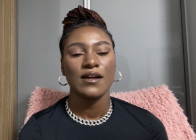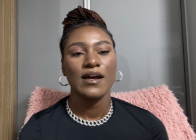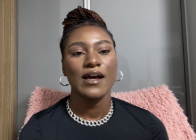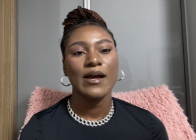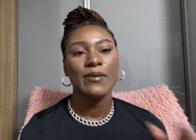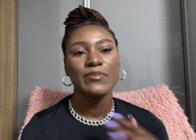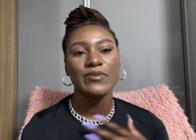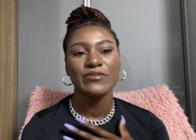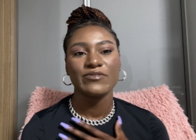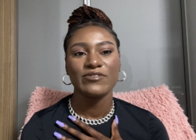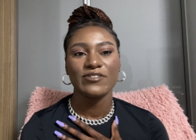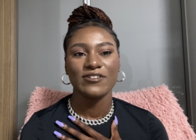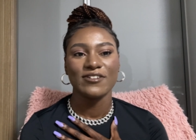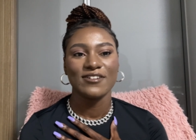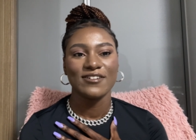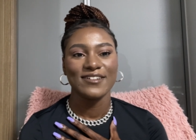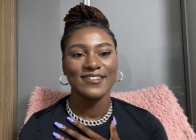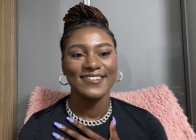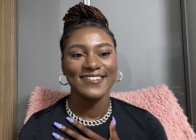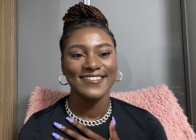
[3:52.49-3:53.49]
I
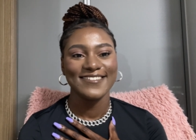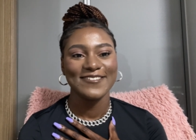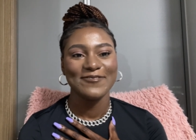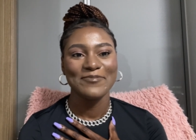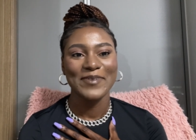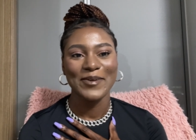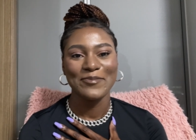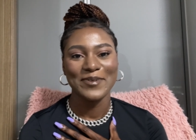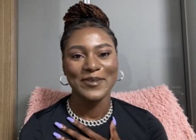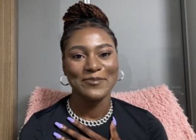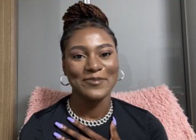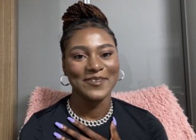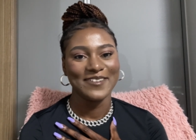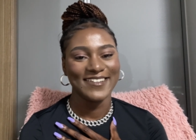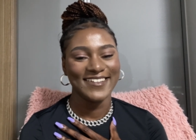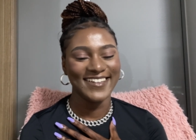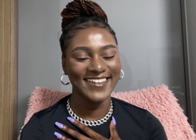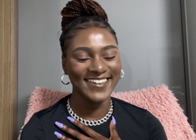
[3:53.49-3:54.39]
prefer my people.